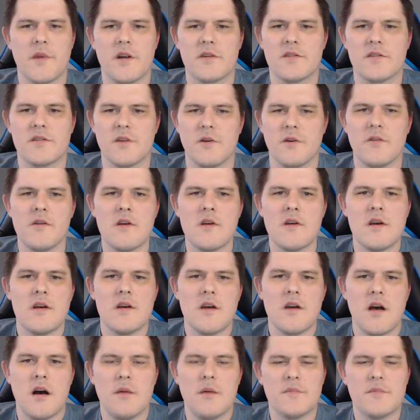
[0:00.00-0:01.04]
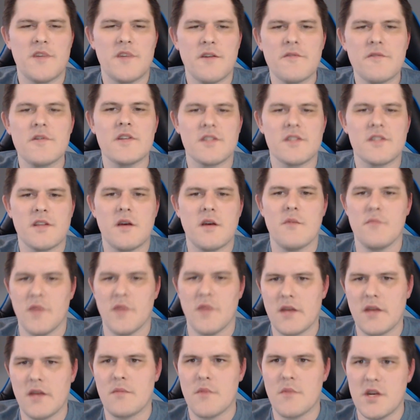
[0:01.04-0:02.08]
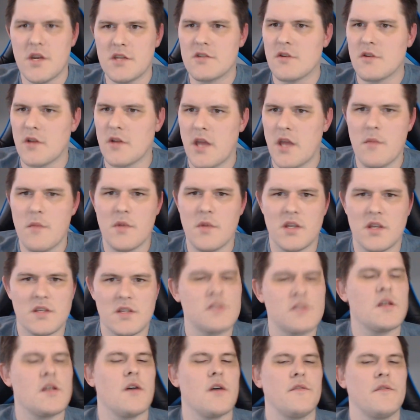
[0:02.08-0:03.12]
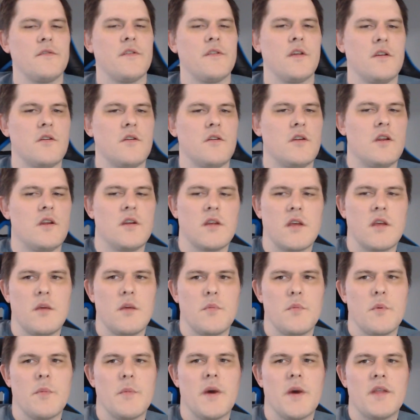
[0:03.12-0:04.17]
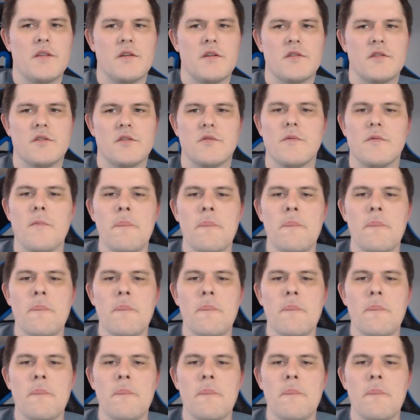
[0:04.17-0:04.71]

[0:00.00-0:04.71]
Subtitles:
So definitely some like miniature gaming stuff that you need to keep in mind there too.